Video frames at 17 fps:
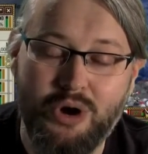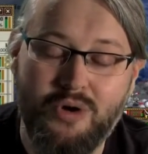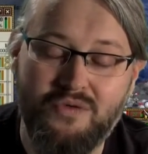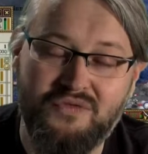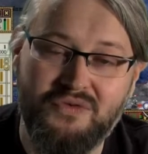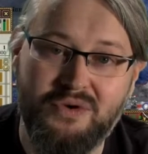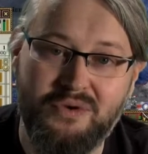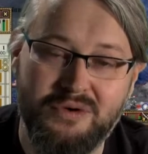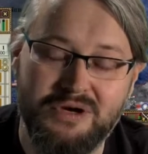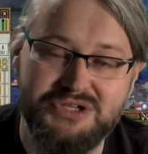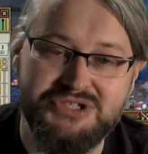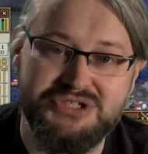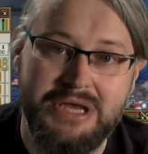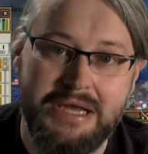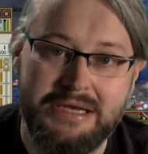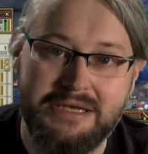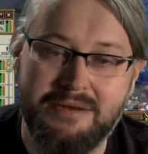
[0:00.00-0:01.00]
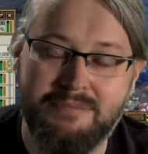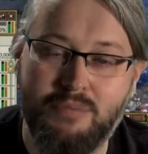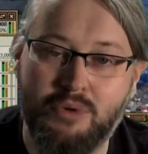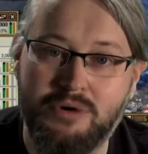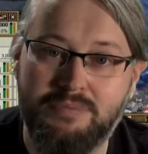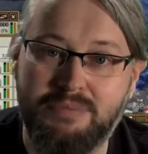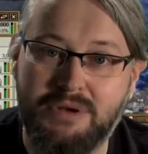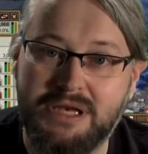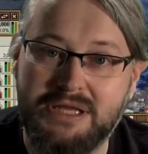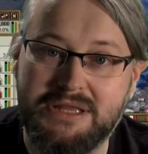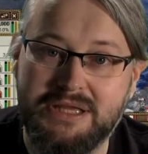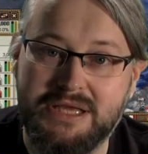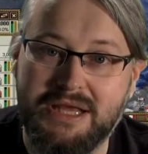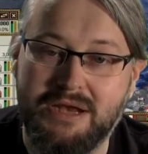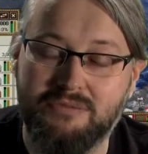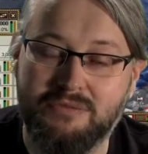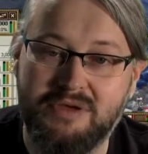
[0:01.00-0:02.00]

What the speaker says: Of course, the more political